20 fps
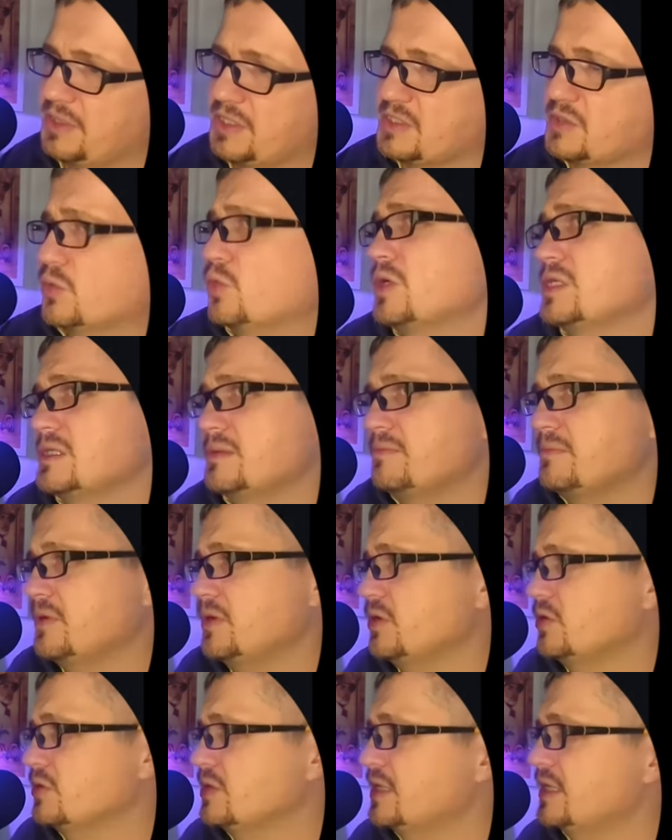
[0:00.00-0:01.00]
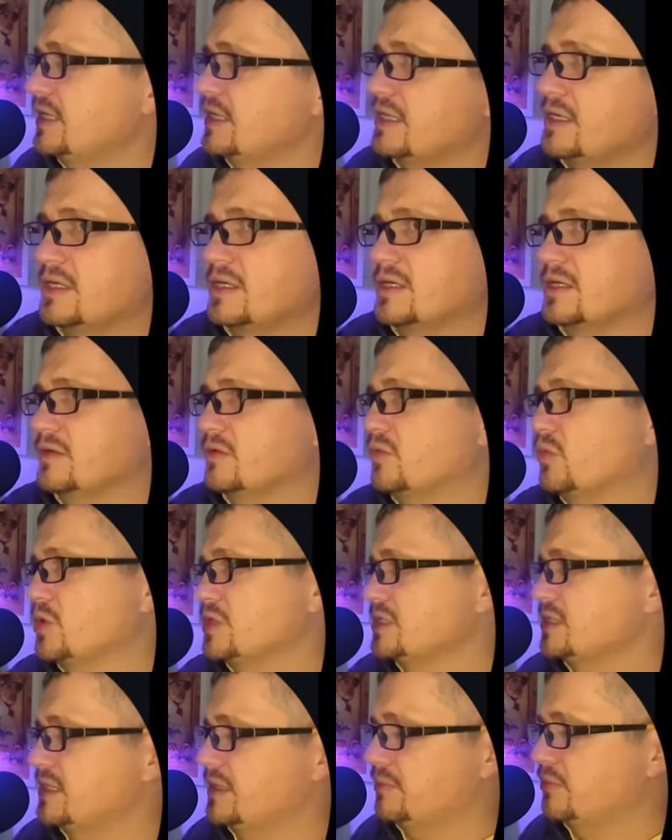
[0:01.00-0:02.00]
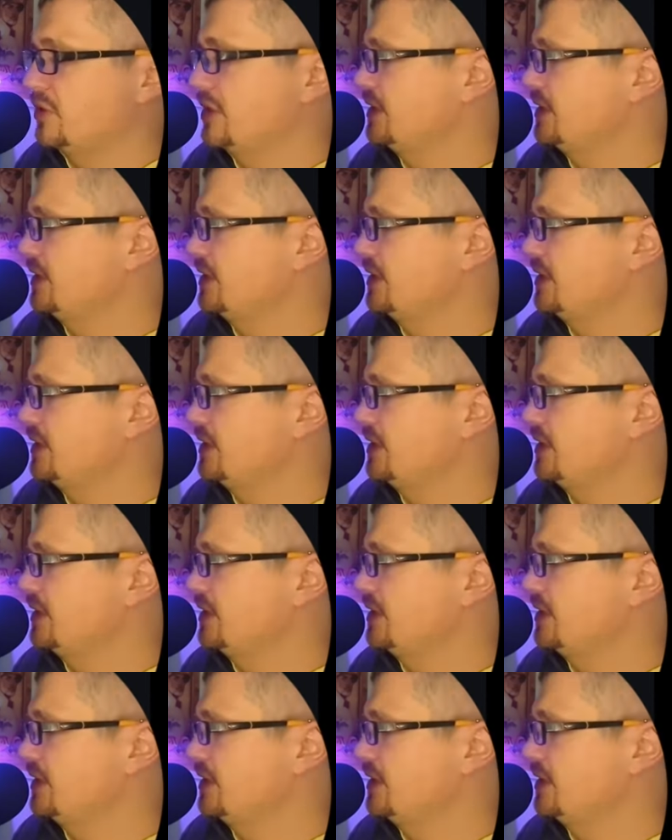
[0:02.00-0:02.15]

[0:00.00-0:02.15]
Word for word: wasn't building, wasn't upgrading,